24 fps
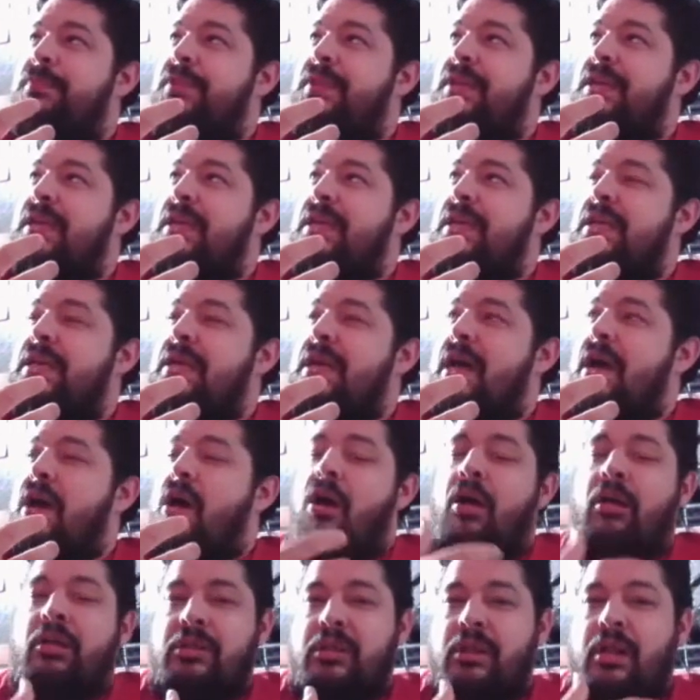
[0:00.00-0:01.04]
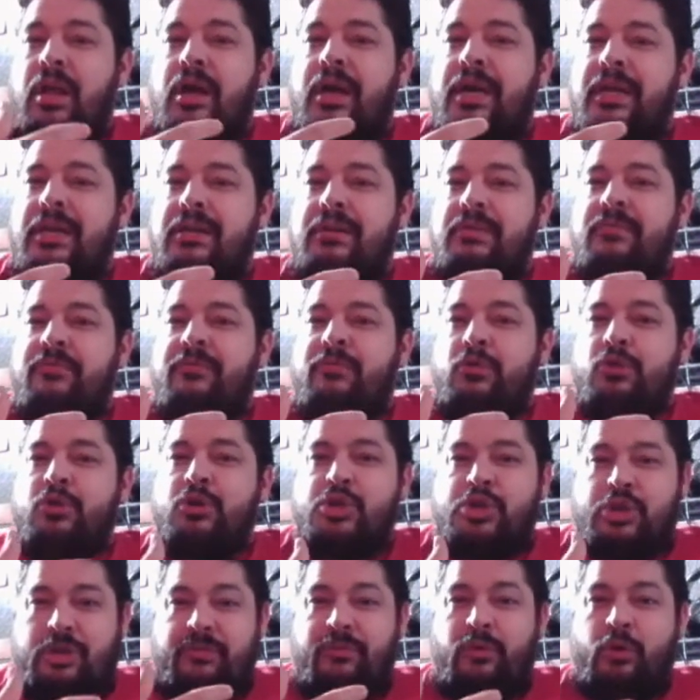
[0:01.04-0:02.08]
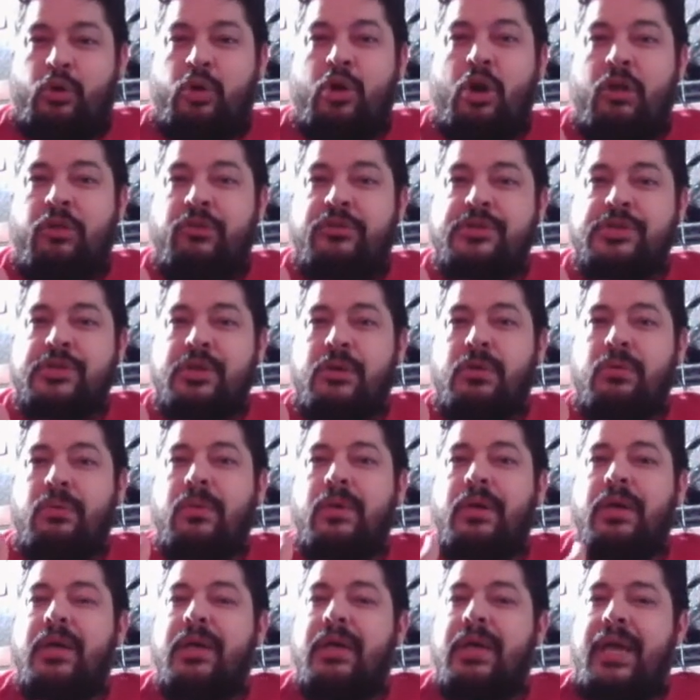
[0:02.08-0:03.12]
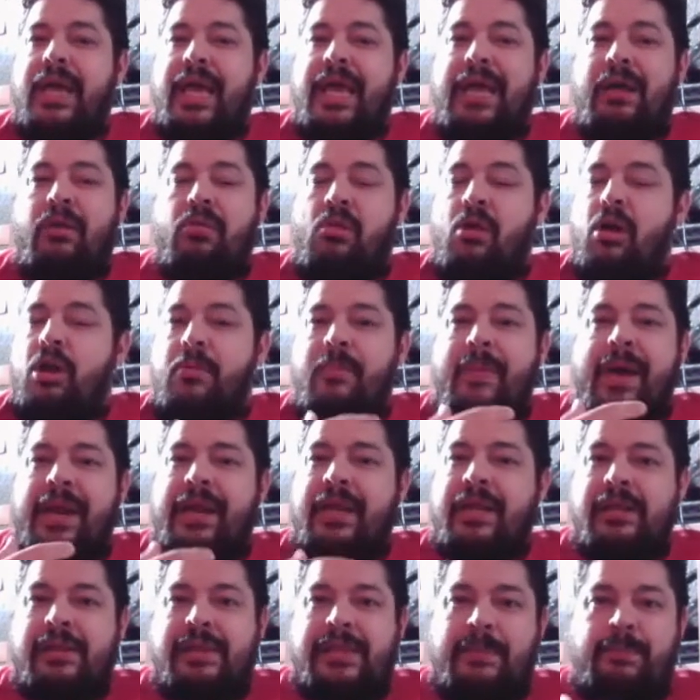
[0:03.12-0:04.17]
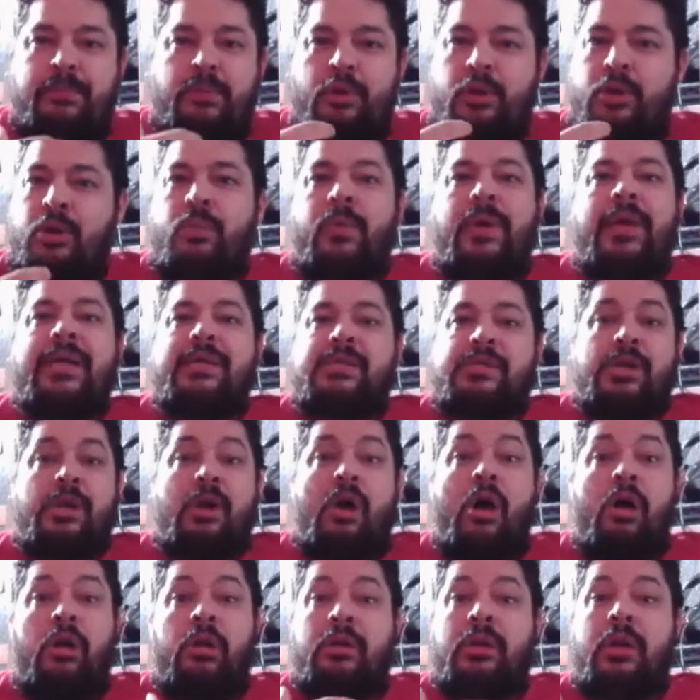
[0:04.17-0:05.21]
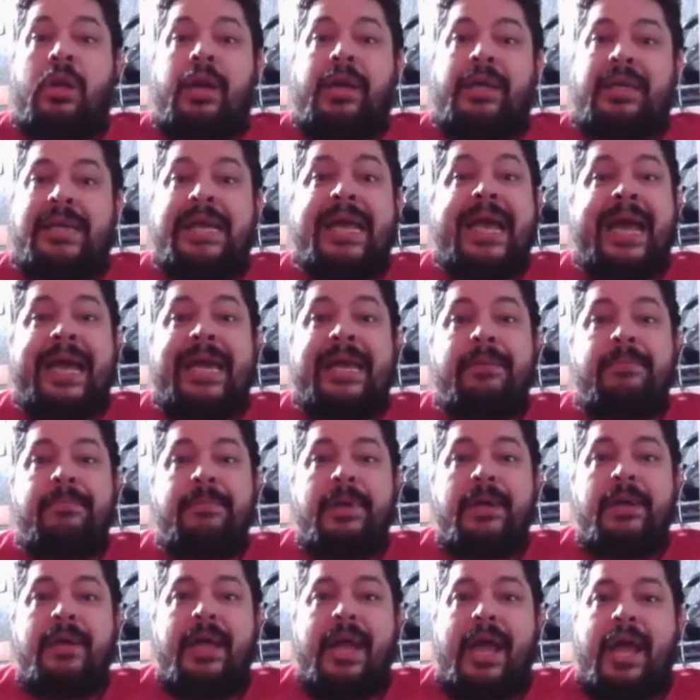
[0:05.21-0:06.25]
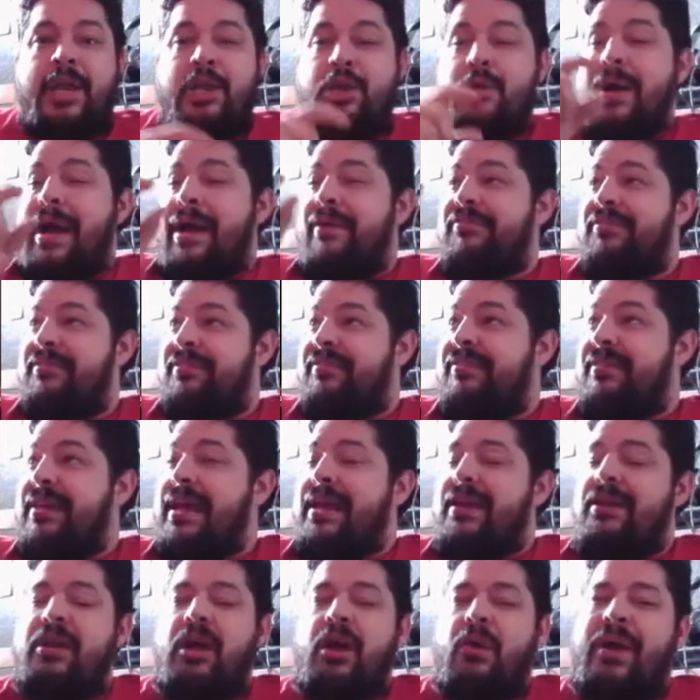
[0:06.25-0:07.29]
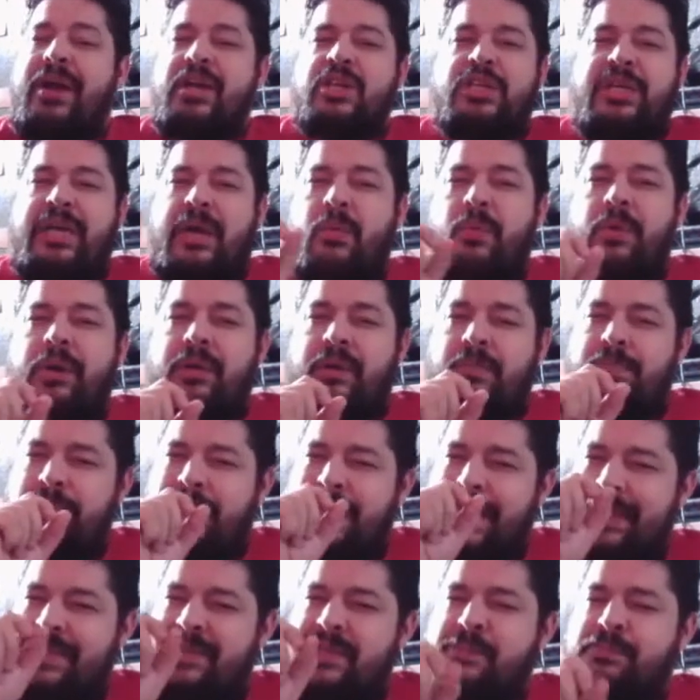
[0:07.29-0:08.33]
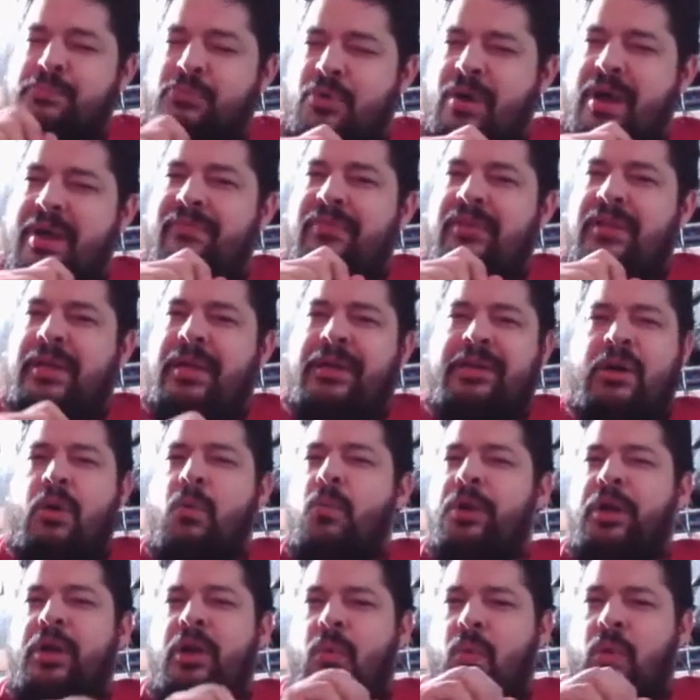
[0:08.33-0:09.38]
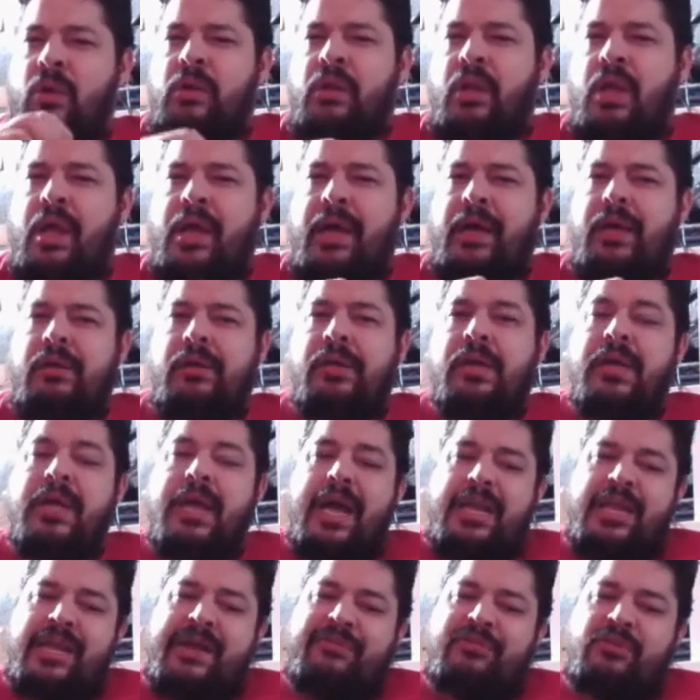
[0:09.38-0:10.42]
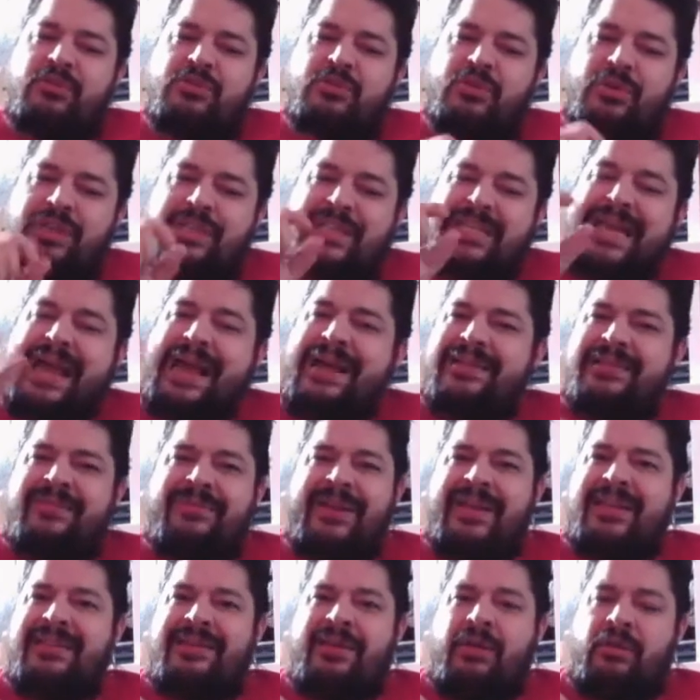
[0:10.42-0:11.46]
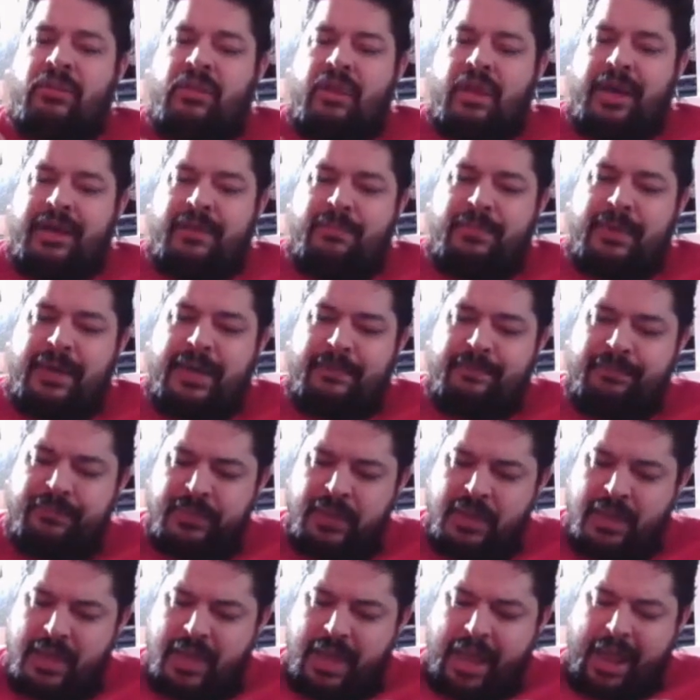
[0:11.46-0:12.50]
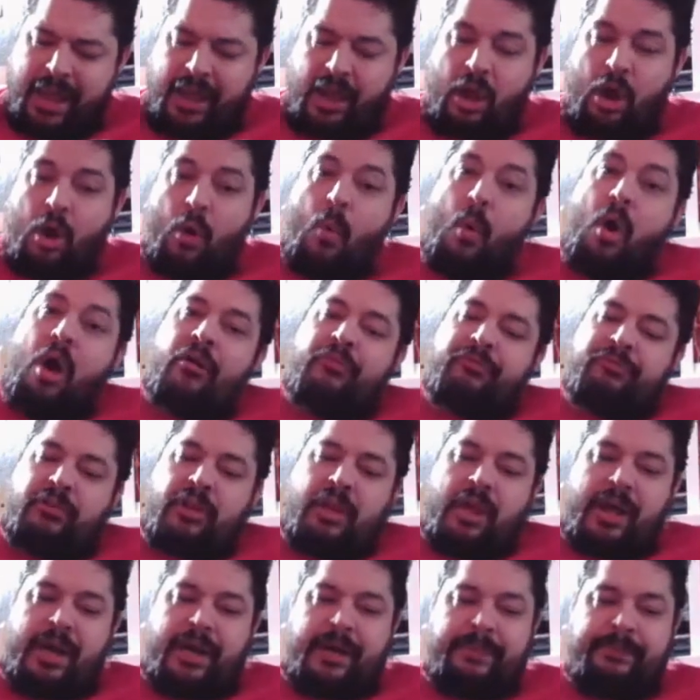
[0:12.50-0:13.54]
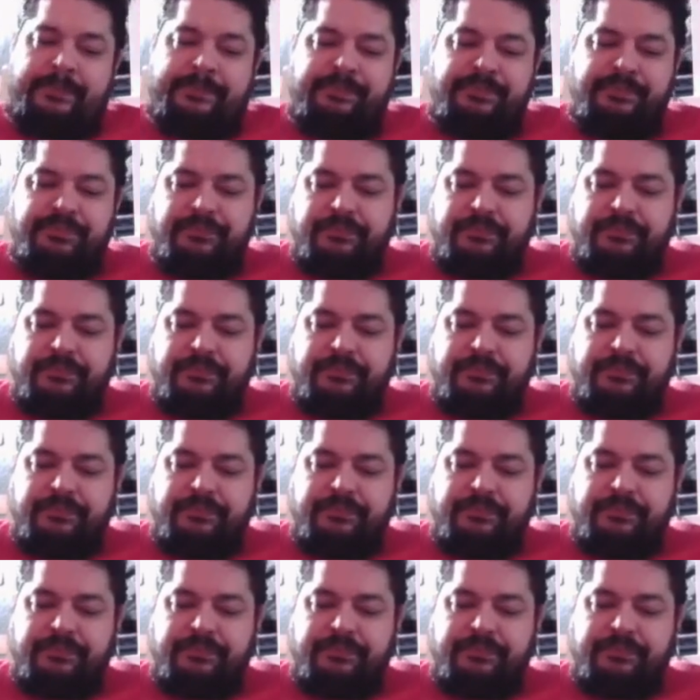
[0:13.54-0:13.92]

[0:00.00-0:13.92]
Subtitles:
the online version of your console, it'll automatically put you in as an online game, and you have to say, no, actually, I want to play this privately, I don't want to go online, and you have to sort of deactivate the online bit and go offline.